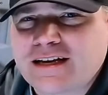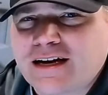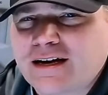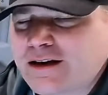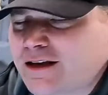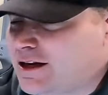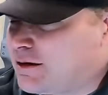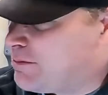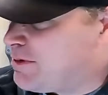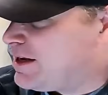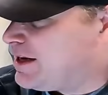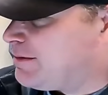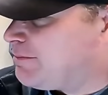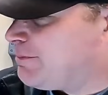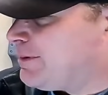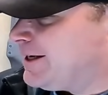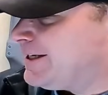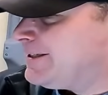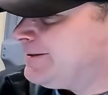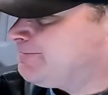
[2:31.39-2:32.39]
a
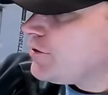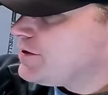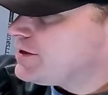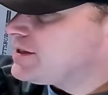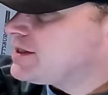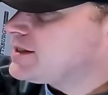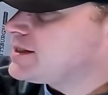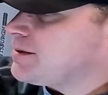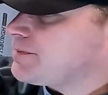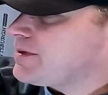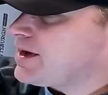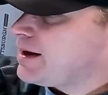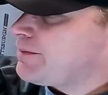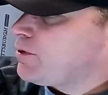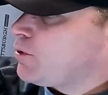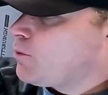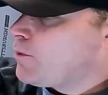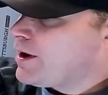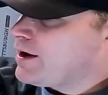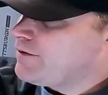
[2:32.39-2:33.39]
minute. But so this is something I've
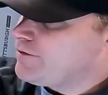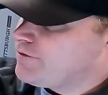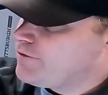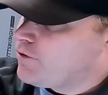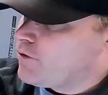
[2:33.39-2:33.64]
been waiting